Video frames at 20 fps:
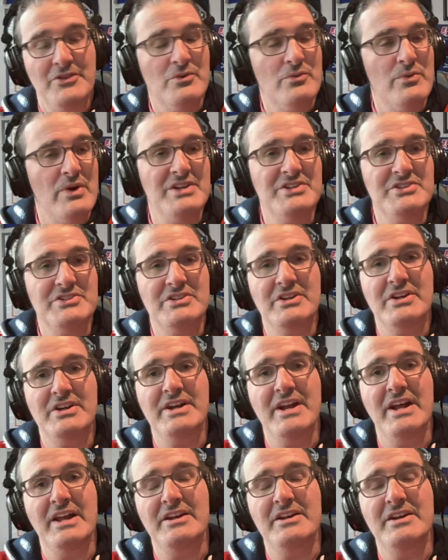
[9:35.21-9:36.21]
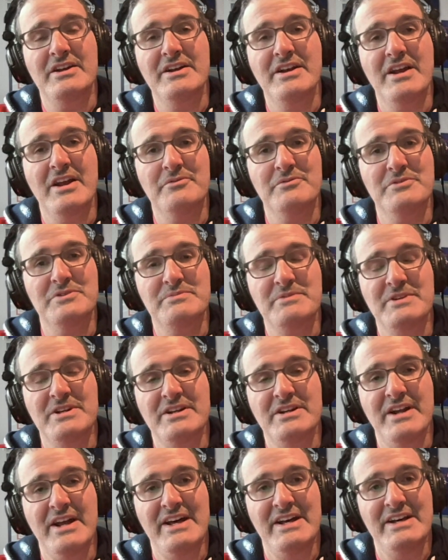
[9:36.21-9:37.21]
the question again and again was
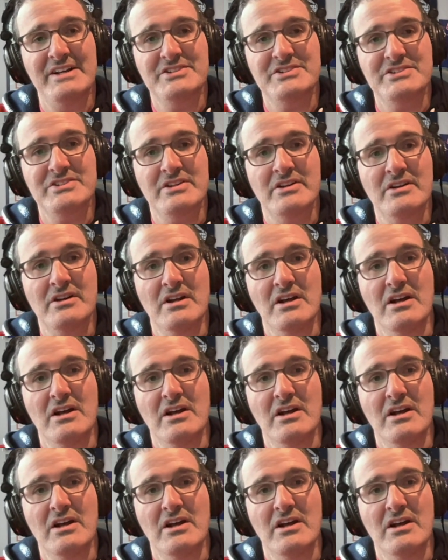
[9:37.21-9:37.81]
being asked